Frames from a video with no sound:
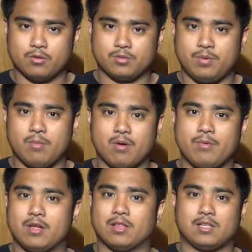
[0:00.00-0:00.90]
those
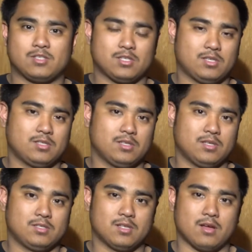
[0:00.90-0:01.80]
BMW inline 6s
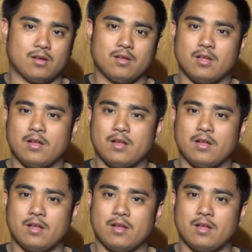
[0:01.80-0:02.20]
is the